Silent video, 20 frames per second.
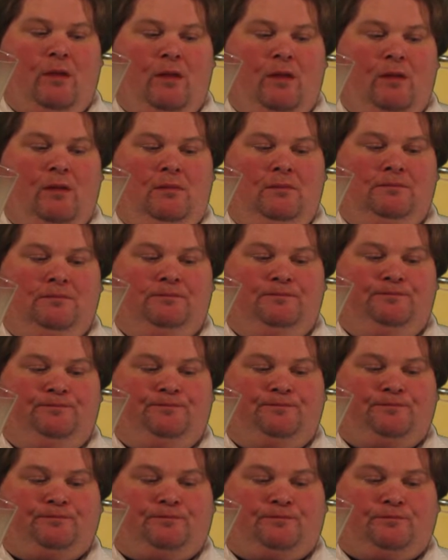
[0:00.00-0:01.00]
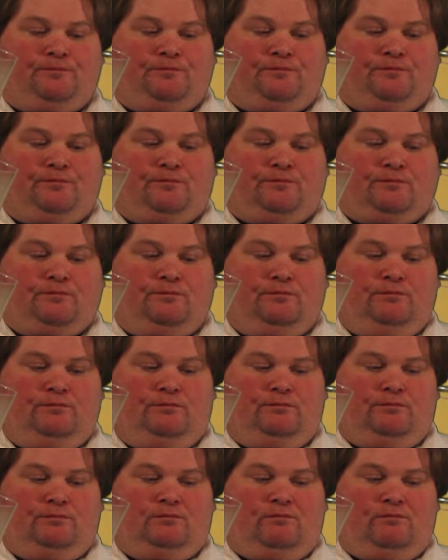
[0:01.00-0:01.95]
(silence)